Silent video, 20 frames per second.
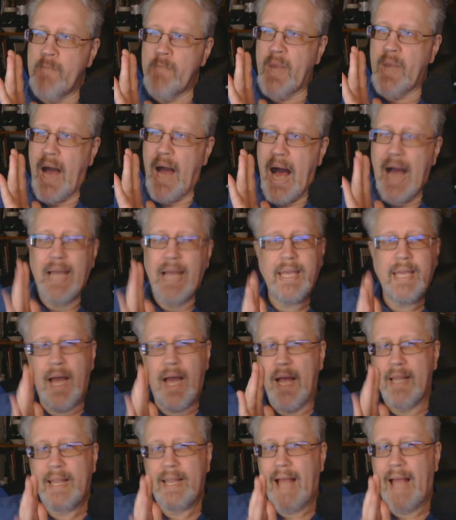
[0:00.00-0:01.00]
I
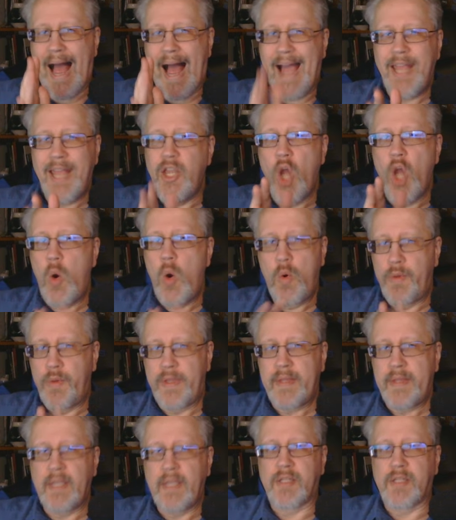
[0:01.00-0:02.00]
know
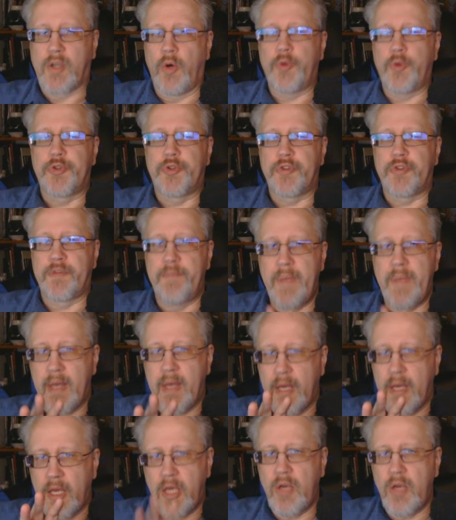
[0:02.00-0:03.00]
that these cultures
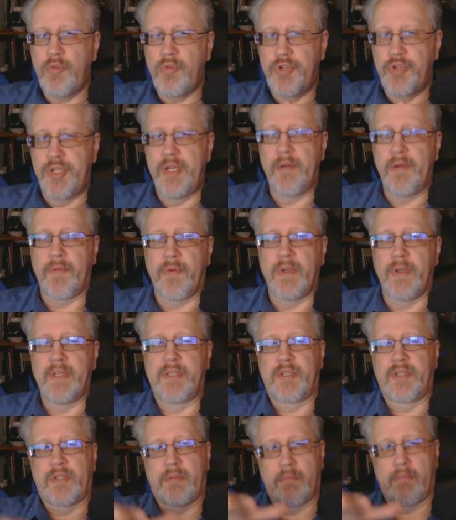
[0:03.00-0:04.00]
make a huge
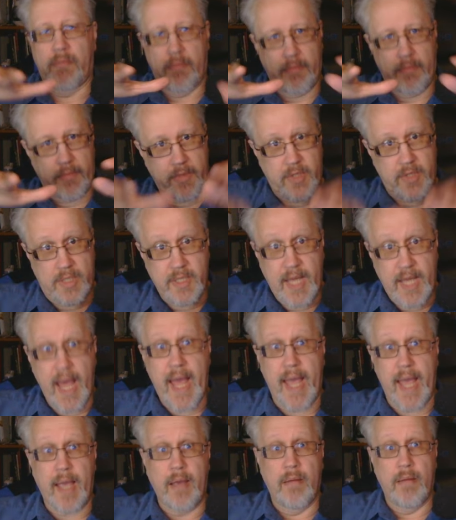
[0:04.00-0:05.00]
difference
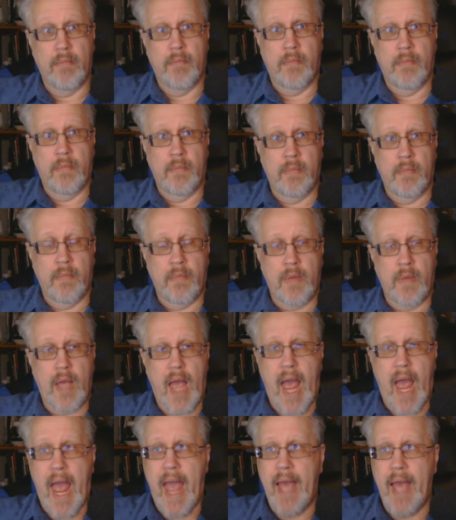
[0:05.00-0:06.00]
today.
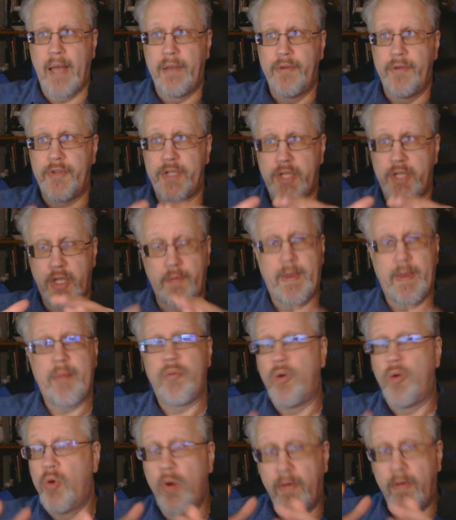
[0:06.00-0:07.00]
And to the
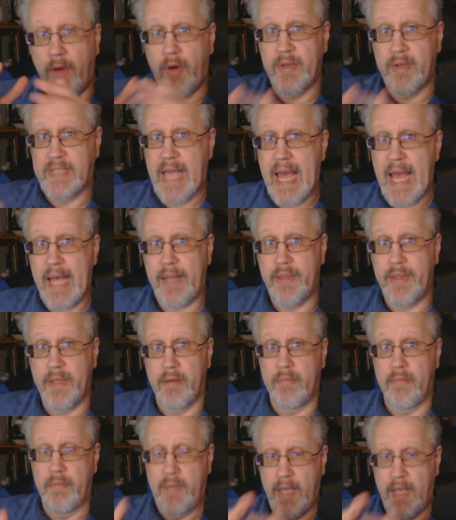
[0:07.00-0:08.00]
people who have always had
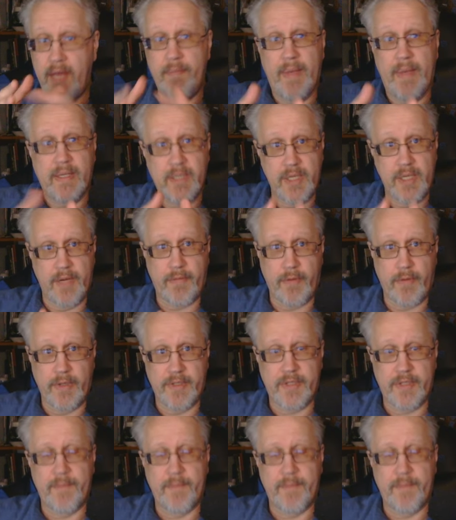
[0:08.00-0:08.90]
them, it makes a difference.